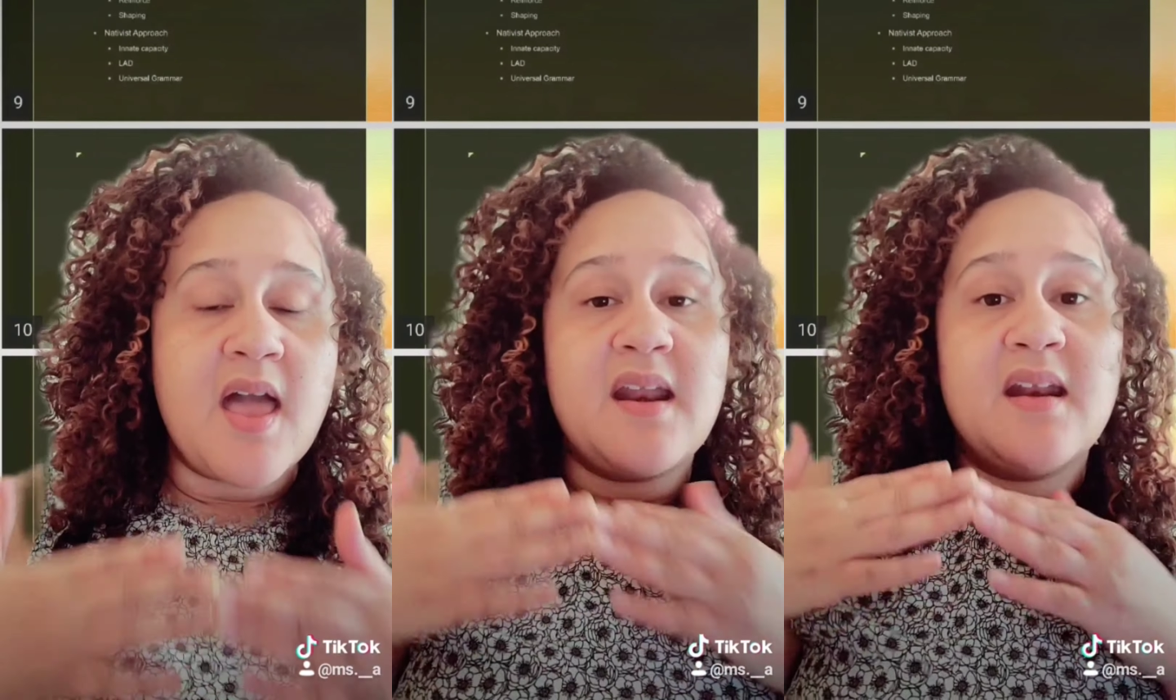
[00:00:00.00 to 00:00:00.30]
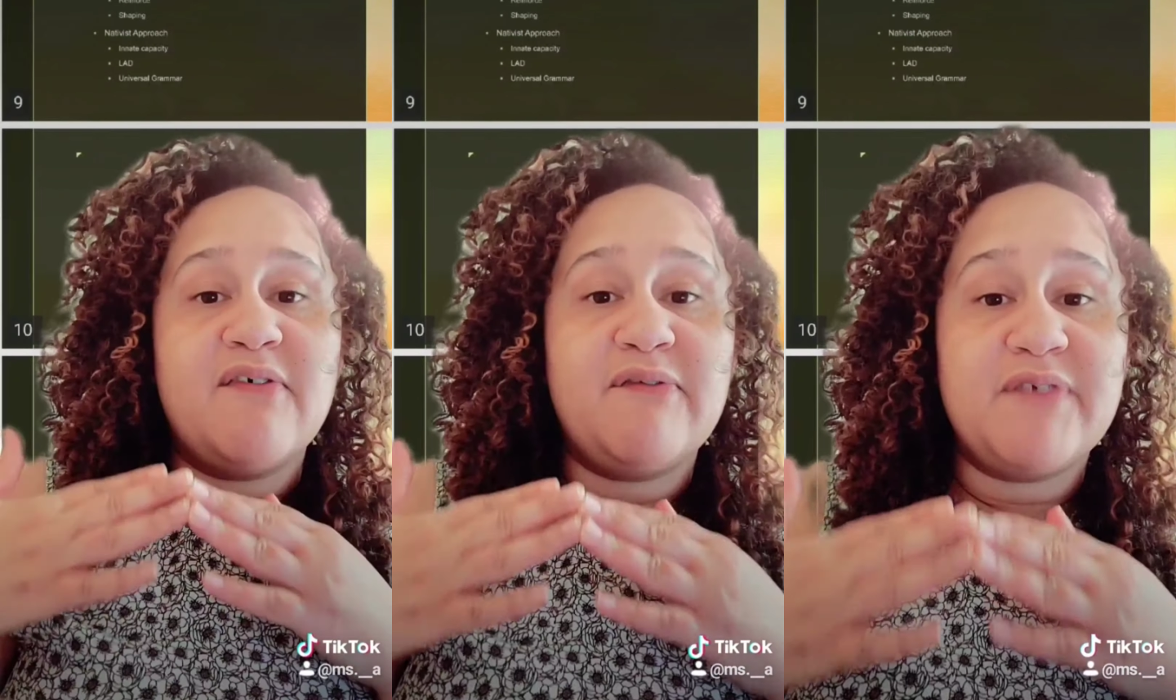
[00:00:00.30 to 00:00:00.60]
in
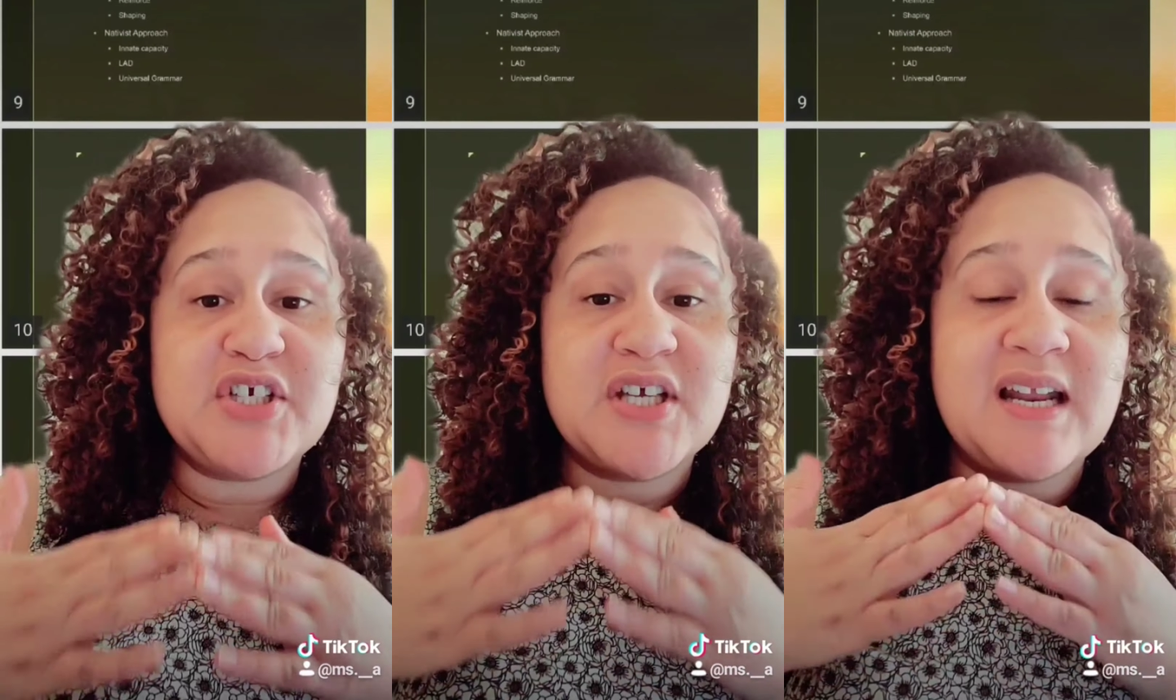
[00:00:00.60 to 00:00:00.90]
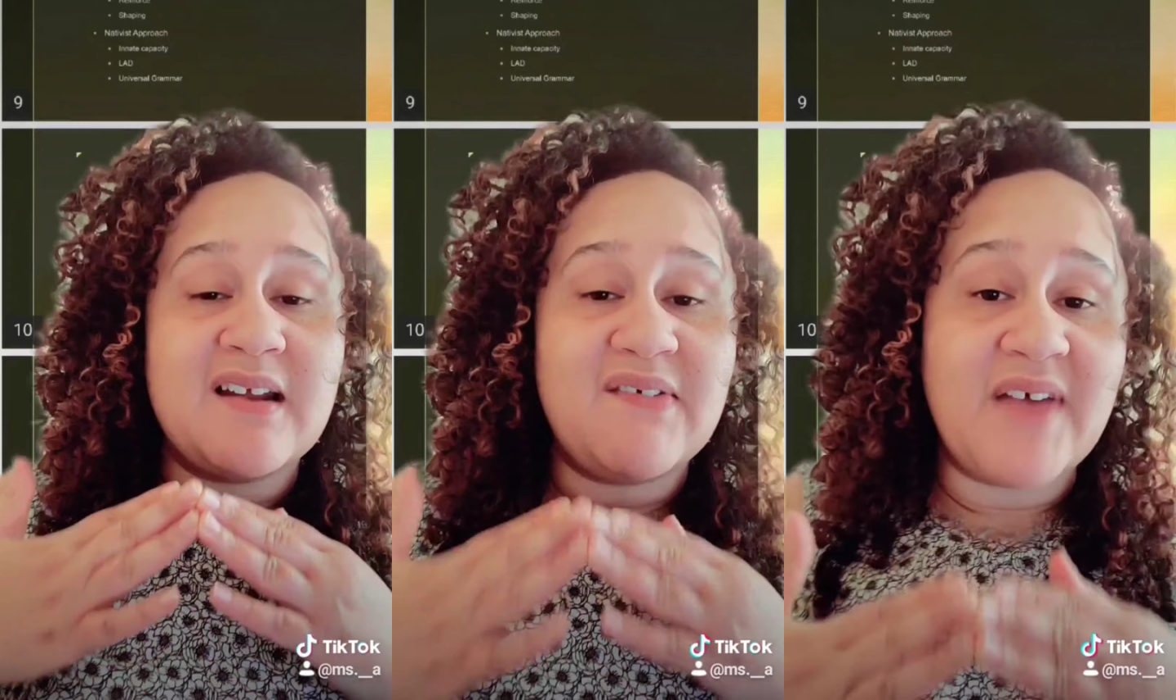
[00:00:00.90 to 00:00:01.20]
an
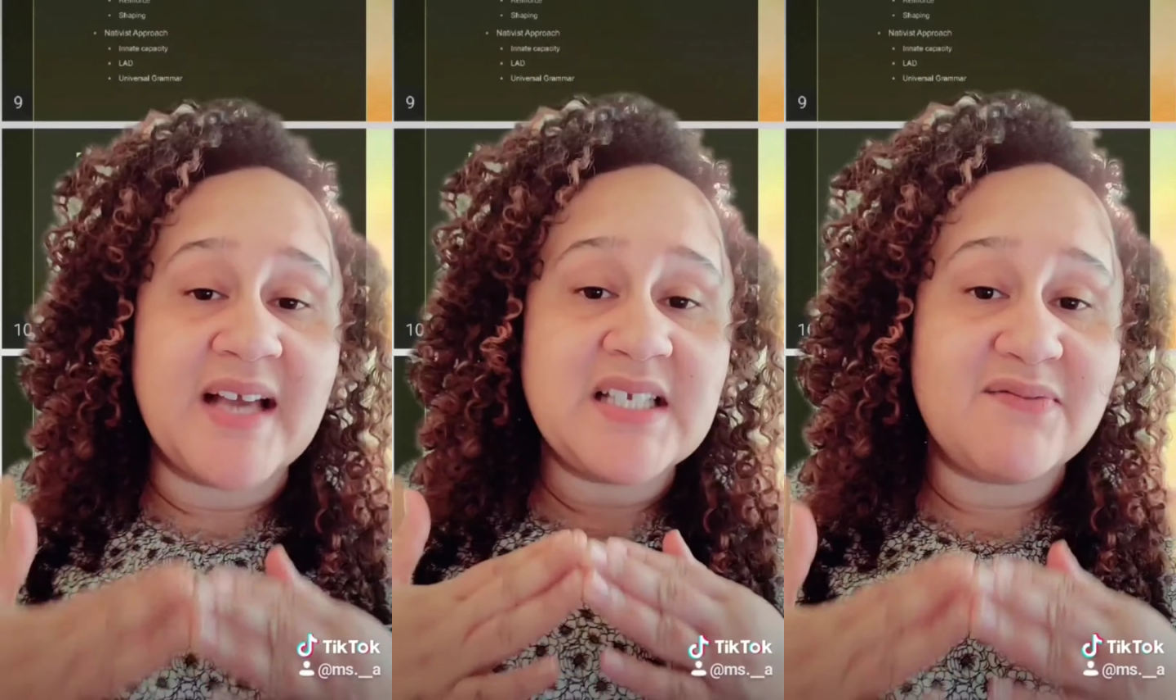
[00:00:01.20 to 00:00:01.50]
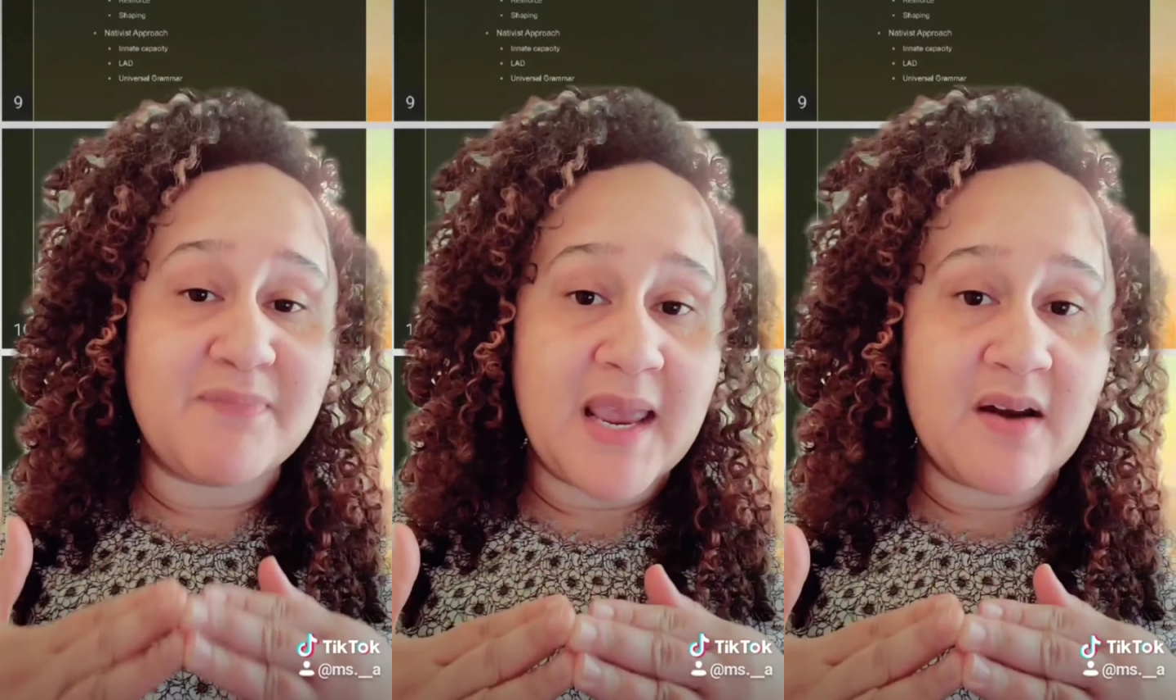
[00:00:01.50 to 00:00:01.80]
efficient and
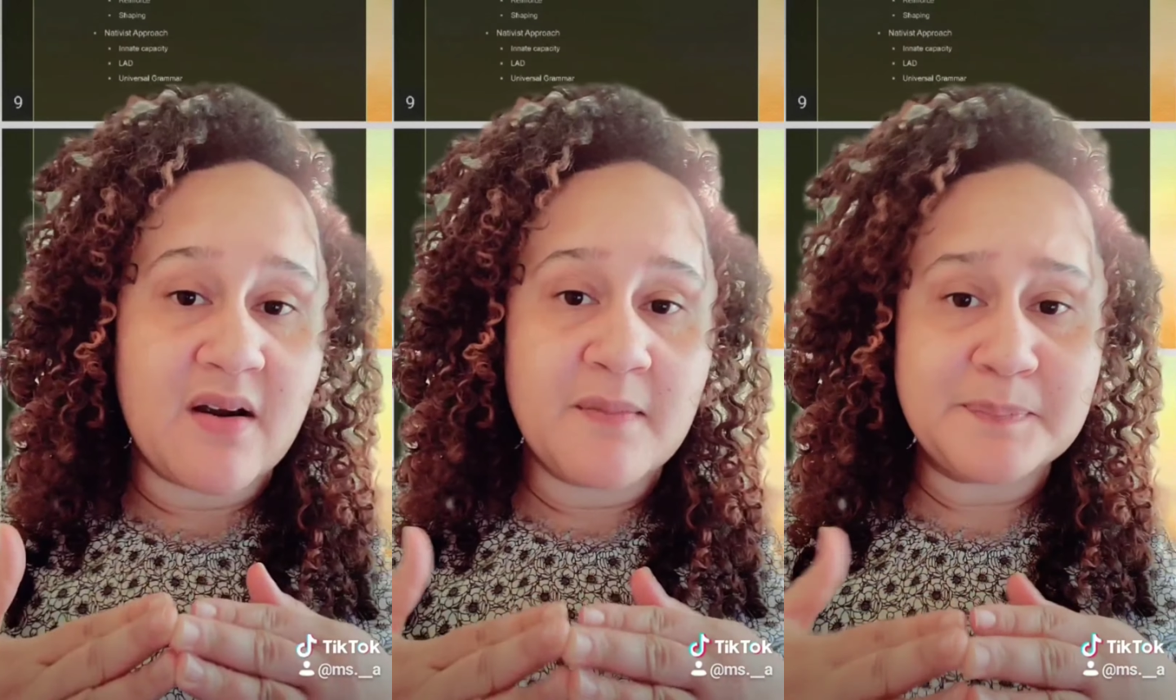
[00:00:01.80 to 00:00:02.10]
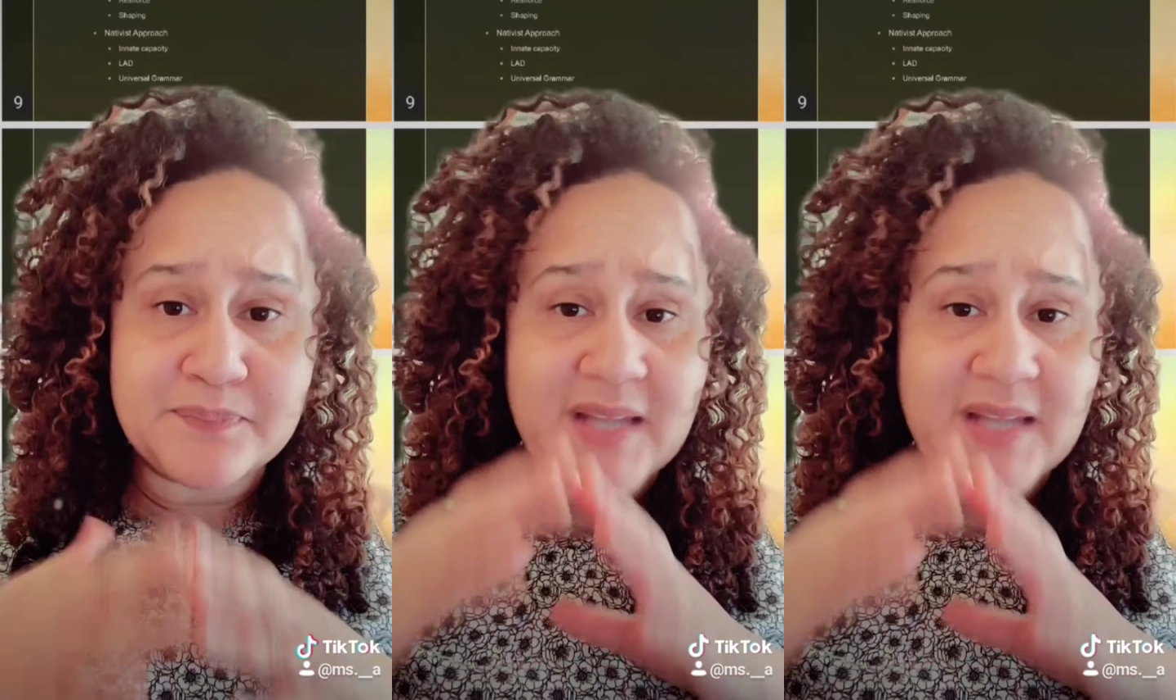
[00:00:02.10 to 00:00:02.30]
effective manner